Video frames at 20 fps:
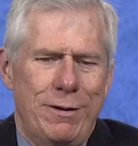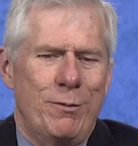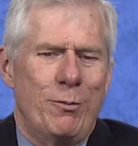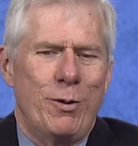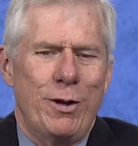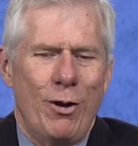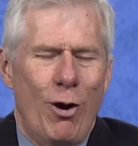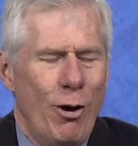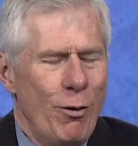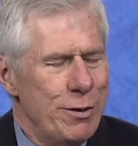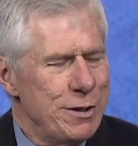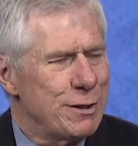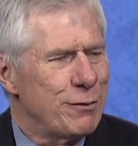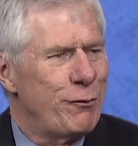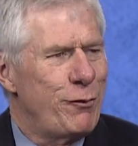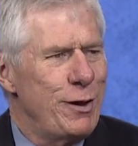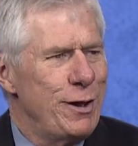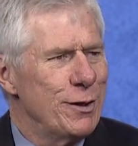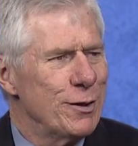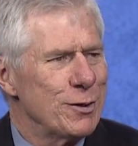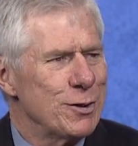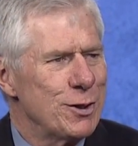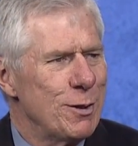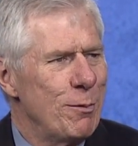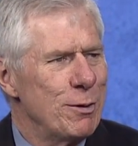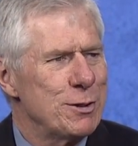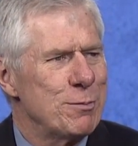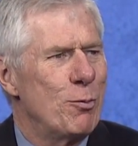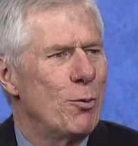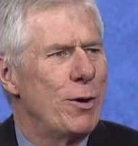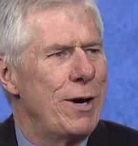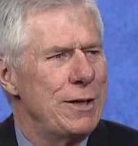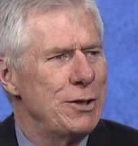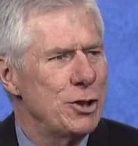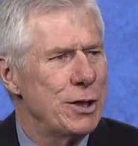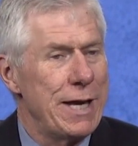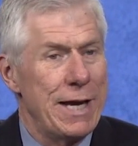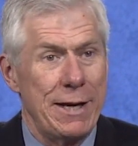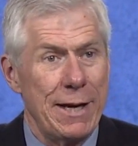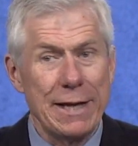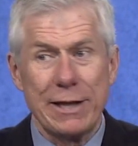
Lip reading: we always feel so much more educated.